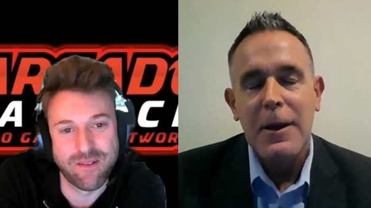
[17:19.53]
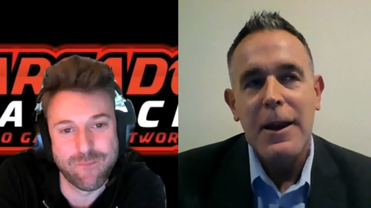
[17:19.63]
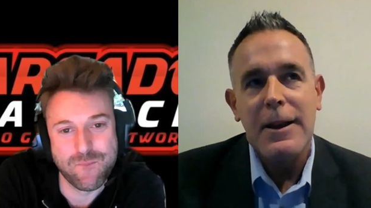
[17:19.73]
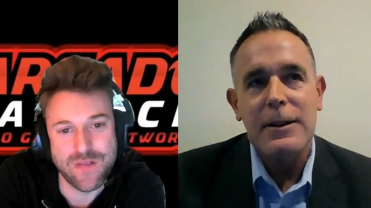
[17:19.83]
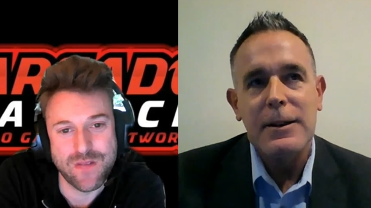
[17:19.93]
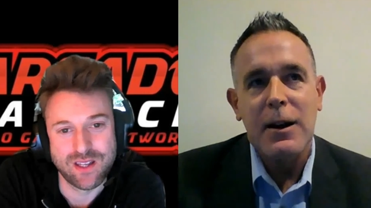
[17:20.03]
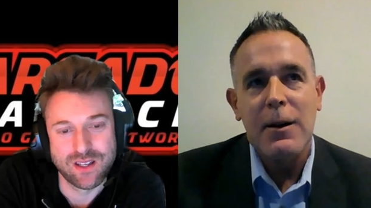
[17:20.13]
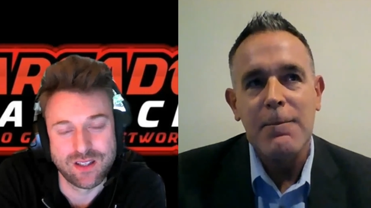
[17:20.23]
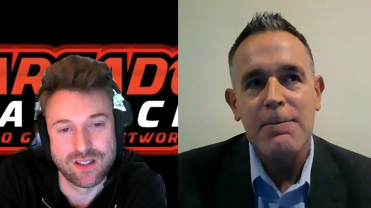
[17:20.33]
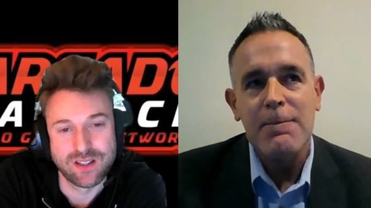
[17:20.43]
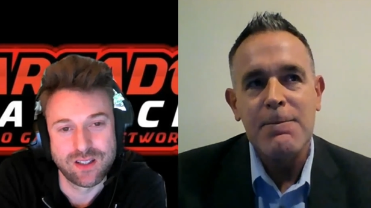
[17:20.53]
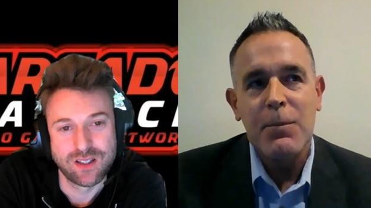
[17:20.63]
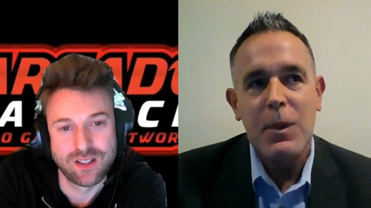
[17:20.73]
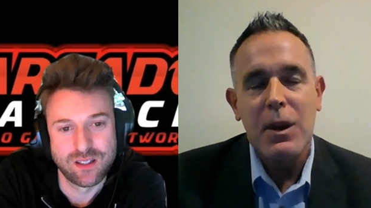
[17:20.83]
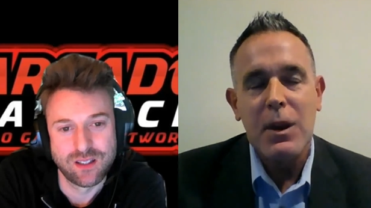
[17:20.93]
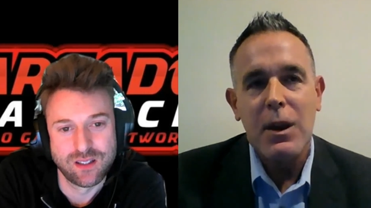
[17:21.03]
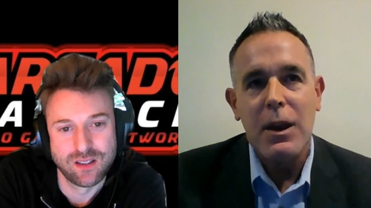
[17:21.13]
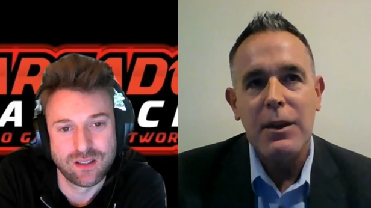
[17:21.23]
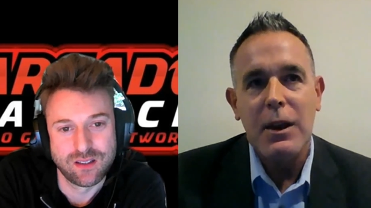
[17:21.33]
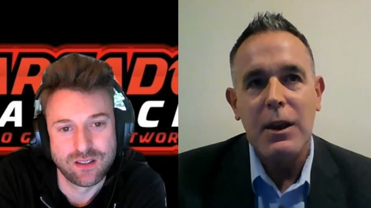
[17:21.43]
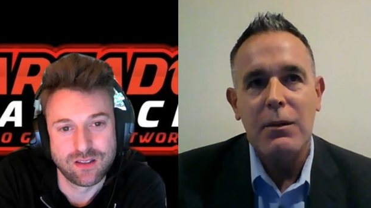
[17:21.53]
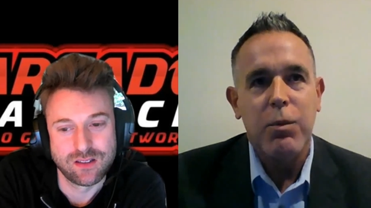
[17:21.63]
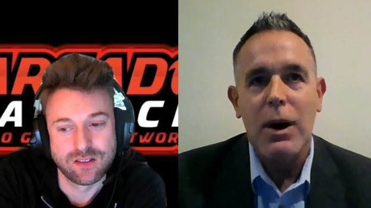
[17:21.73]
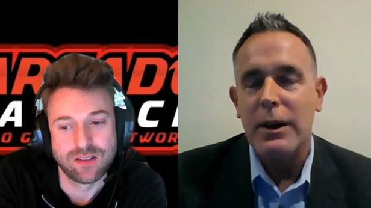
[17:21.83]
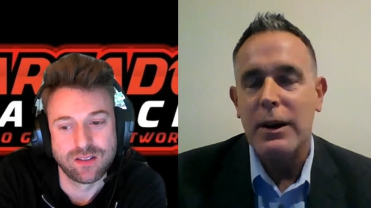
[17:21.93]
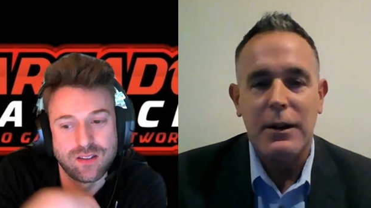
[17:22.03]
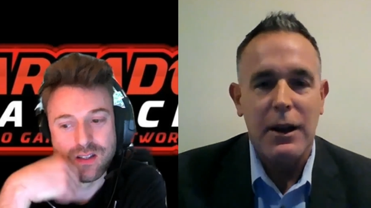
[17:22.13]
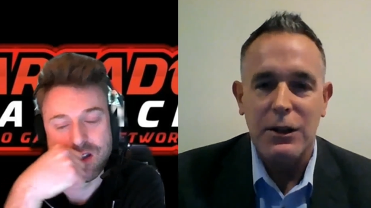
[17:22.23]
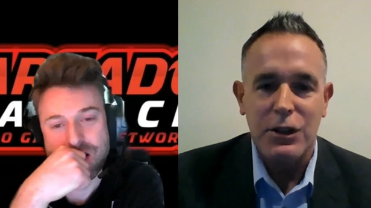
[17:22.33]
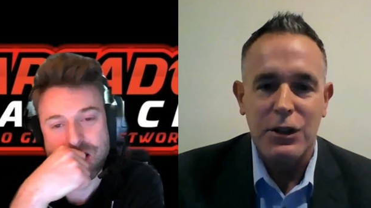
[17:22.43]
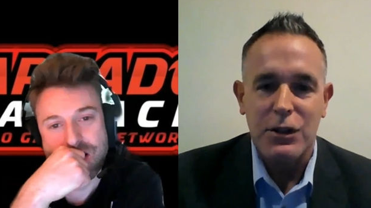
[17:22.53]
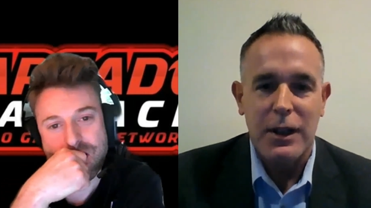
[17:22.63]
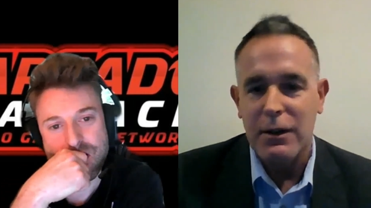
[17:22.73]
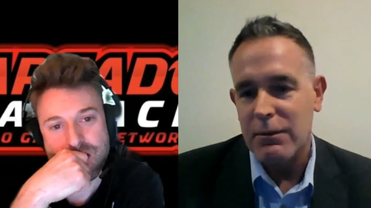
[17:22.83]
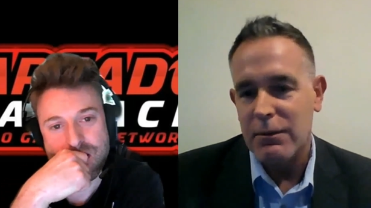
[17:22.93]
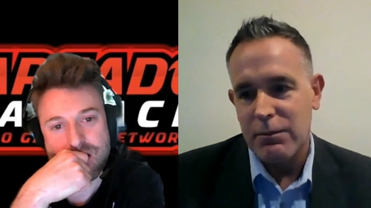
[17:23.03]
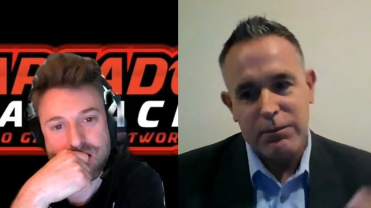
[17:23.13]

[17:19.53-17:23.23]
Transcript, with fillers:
Speaker 1: and um, and then Walking Dead is just like